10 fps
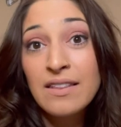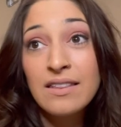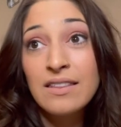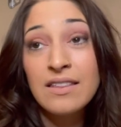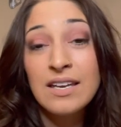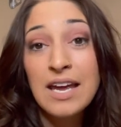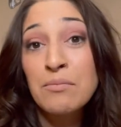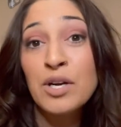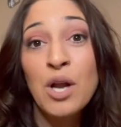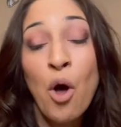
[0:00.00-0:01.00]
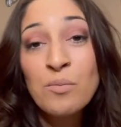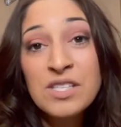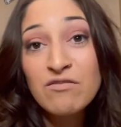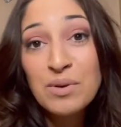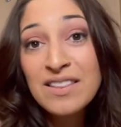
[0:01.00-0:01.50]
the neighboring homes
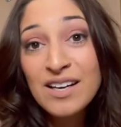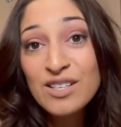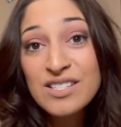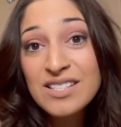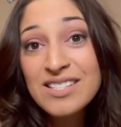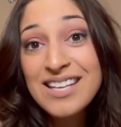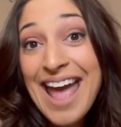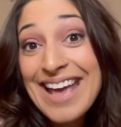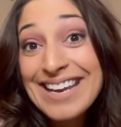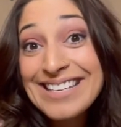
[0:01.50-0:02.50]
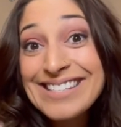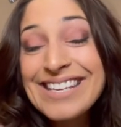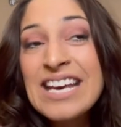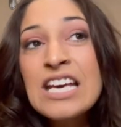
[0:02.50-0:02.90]
have been there since the 80s.